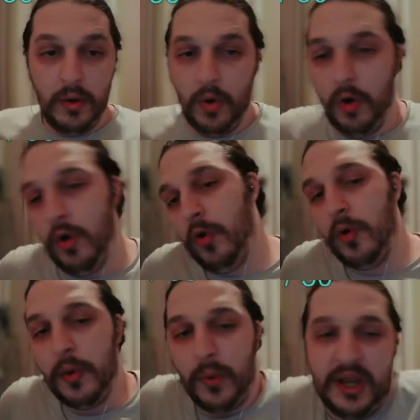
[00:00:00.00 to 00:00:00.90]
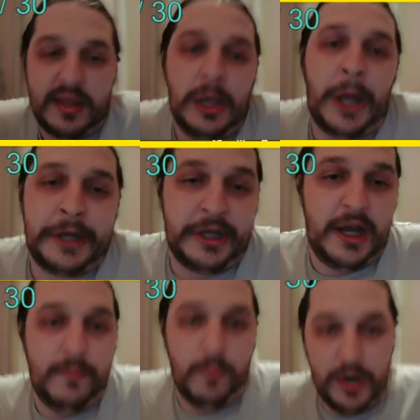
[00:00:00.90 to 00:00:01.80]
Or when it's night
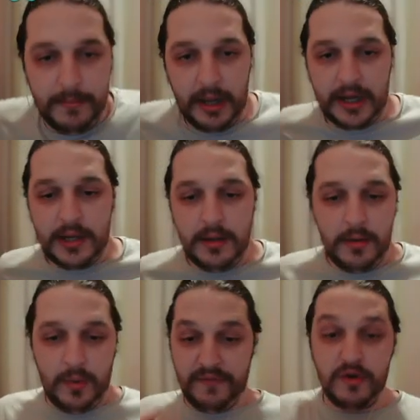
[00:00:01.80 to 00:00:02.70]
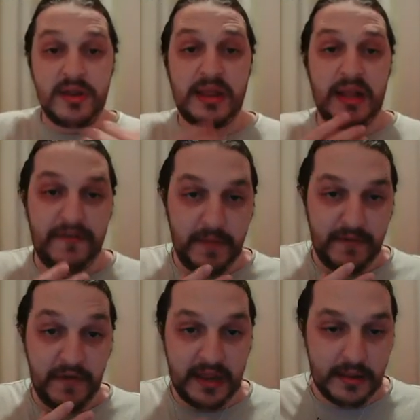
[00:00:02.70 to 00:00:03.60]
time when I've got stuff in my
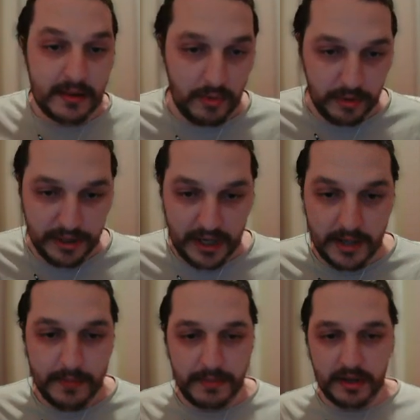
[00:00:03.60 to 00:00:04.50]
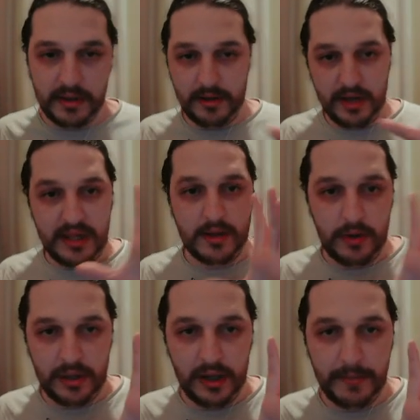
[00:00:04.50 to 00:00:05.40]
face all night, because that's the
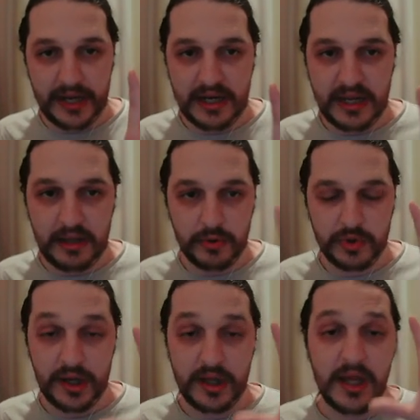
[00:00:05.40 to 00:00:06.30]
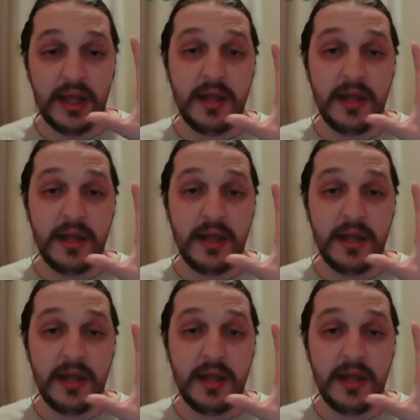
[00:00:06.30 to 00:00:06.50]
only time I can eat or drink.